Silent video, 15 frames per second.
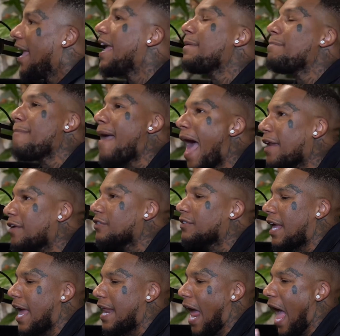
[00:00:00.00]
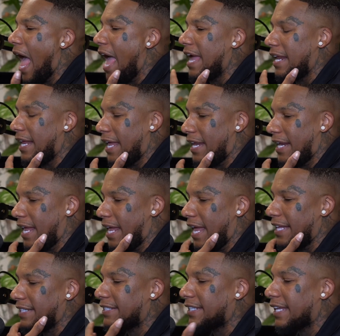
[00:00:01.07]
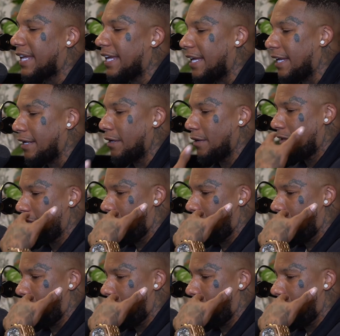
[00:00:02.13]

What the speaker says: It matters, and it's key.